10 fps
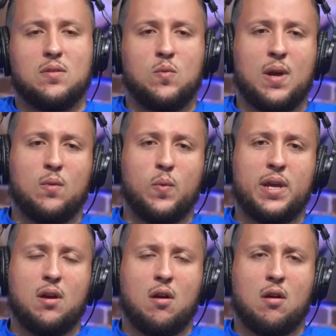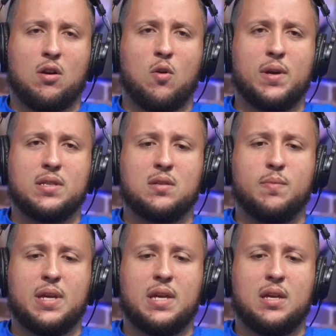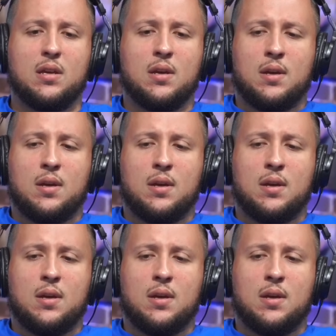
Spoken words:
when we are going to be